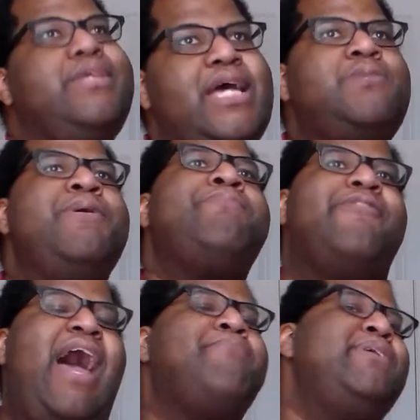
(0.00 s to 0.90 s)
yes,
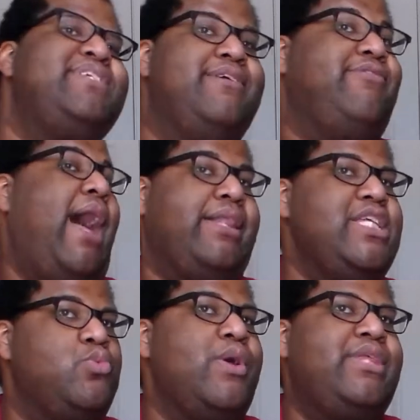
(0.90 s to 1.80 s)
people have had peaks and
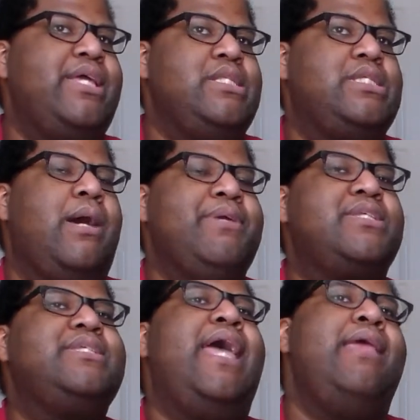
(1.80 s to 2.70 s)
valleys with it in some
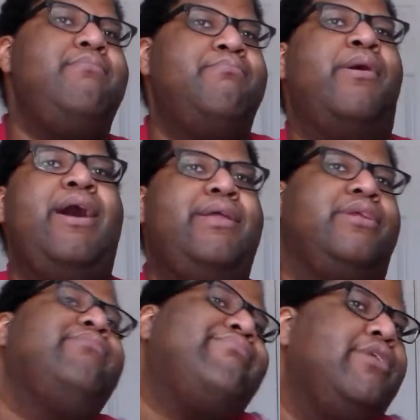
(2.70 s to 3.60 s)
extent, but
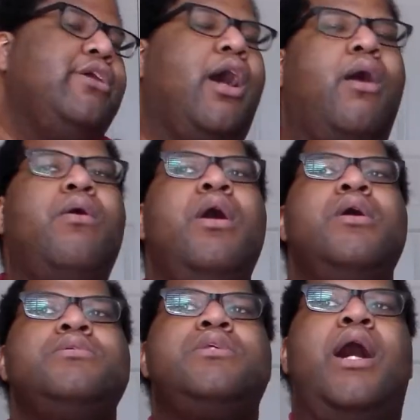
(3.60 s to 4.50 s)
you know
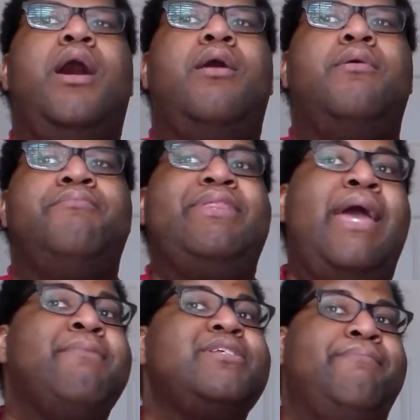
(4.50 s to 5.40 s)
so but
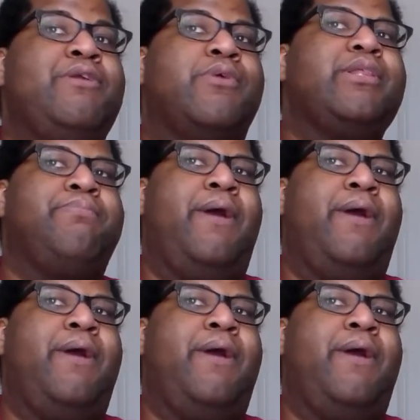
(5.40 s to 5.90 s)
they must have been really